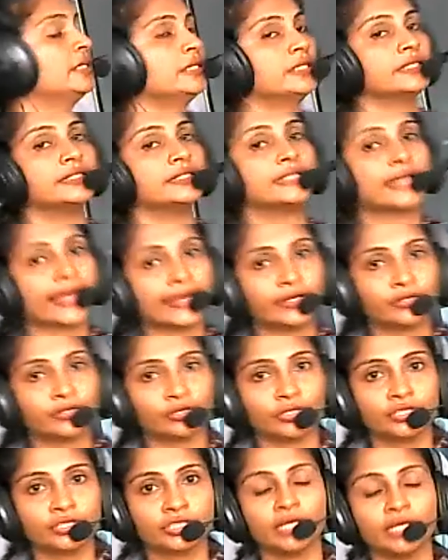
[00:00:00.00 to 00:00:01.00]

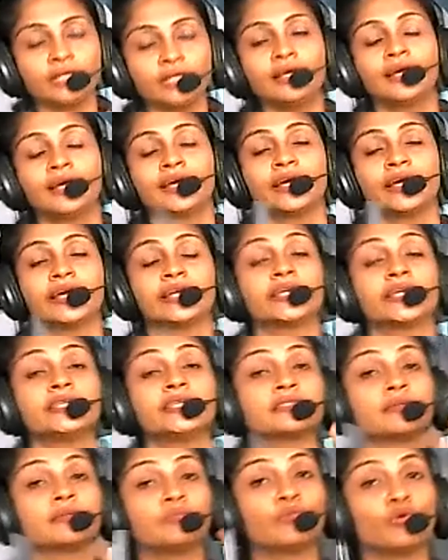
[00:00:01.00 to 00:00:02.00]
nitrogen, it is
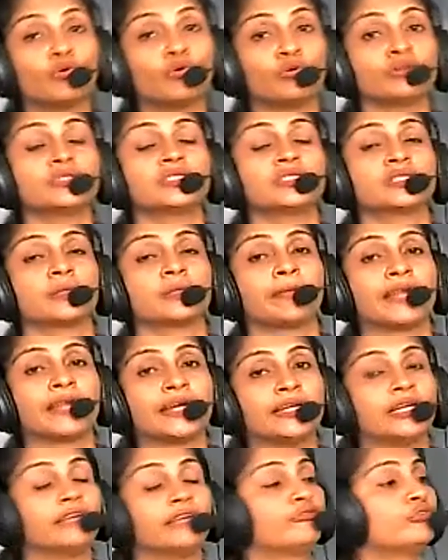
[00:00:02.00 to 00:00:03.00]
the most
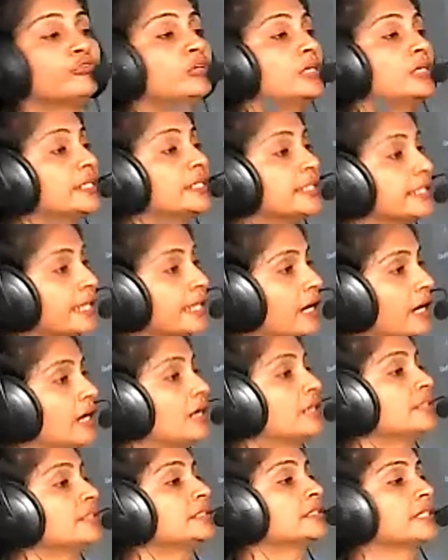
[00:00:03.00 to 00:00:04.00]
plentiful
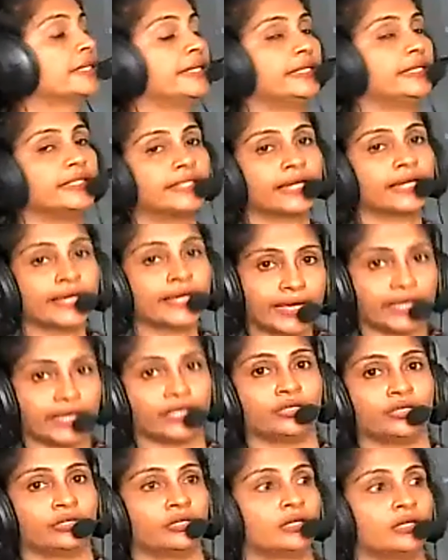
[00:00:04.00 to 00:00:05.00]
gas in the
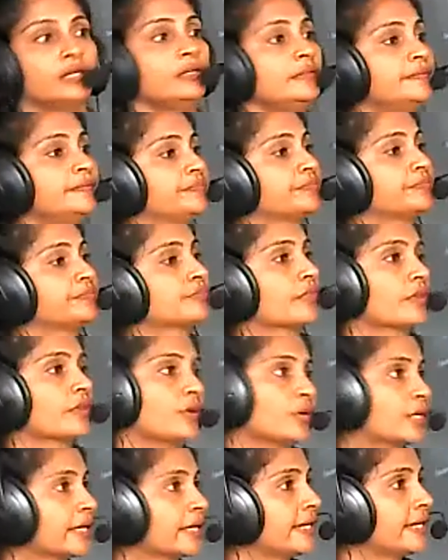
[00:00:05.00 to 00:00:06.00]
air.
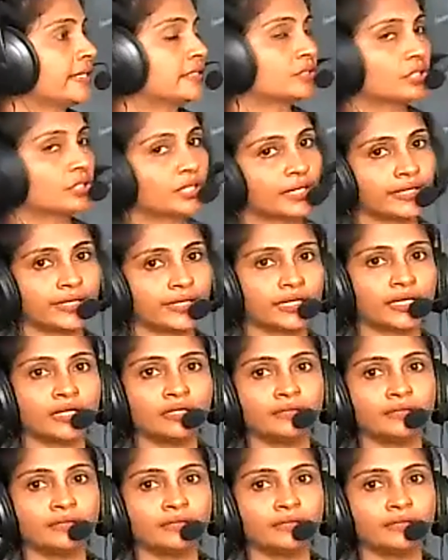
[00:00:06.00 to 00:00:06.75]
Okay, is it clear?